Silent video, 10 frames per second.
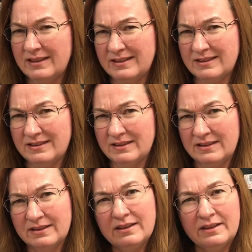it's
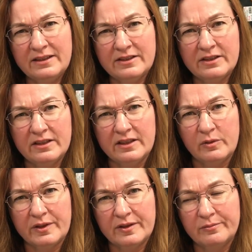a little easier to
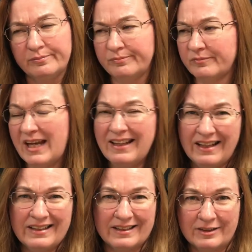deal with. I
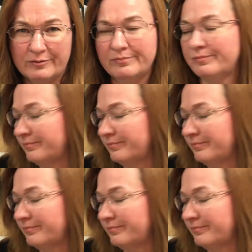like it.